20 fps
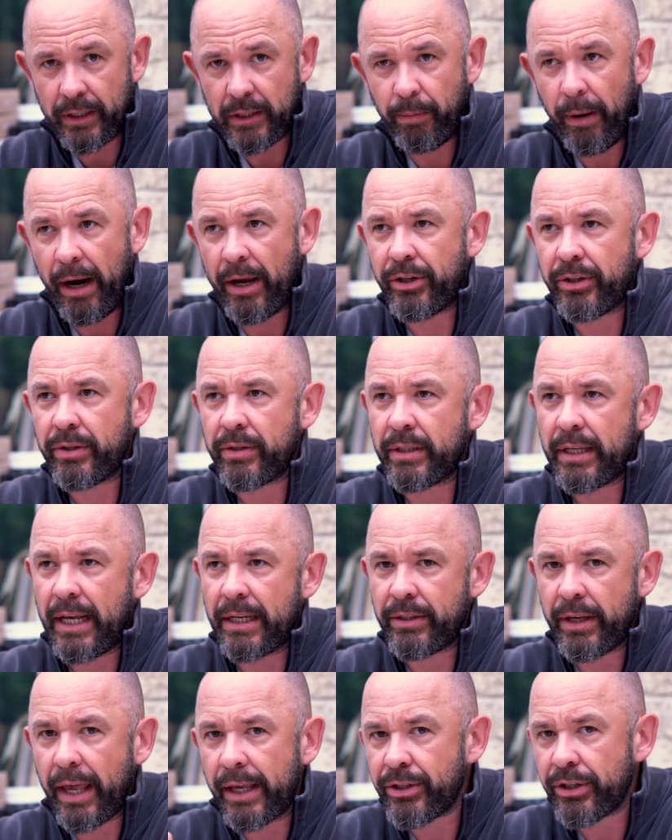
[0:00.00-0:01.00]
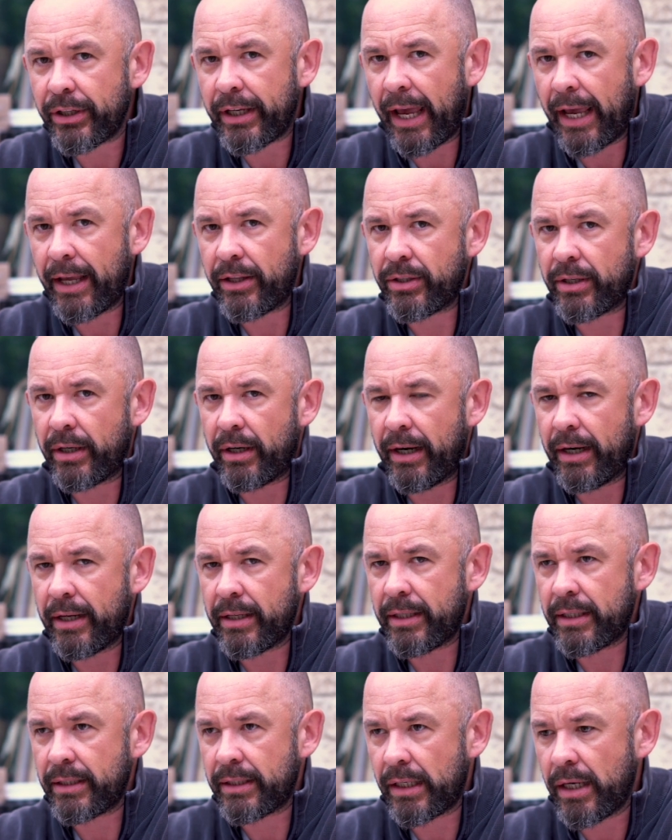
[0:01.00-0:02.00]
expressions as the educator and
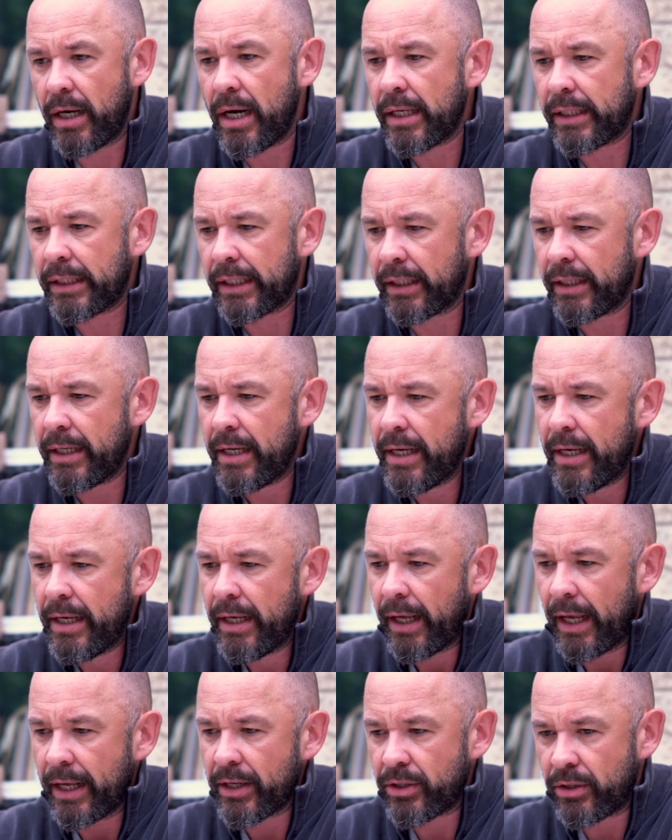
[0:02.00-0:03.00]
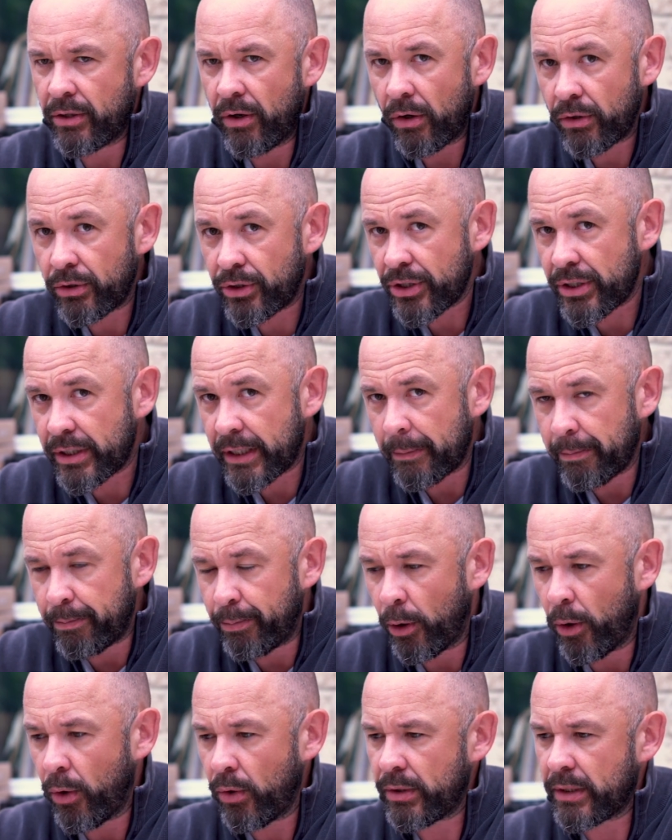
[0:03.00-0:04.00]
as a guardian is not just
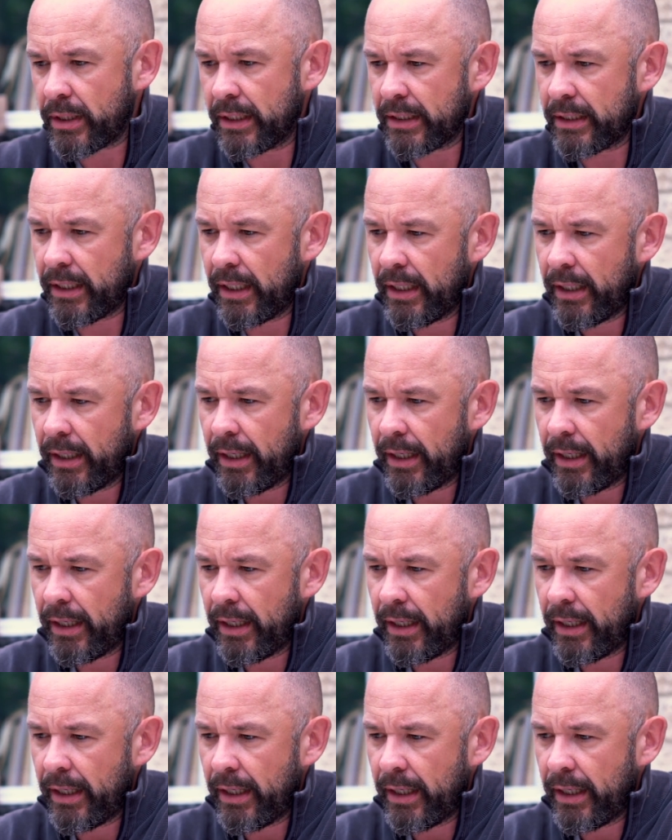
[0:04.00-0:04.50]
important.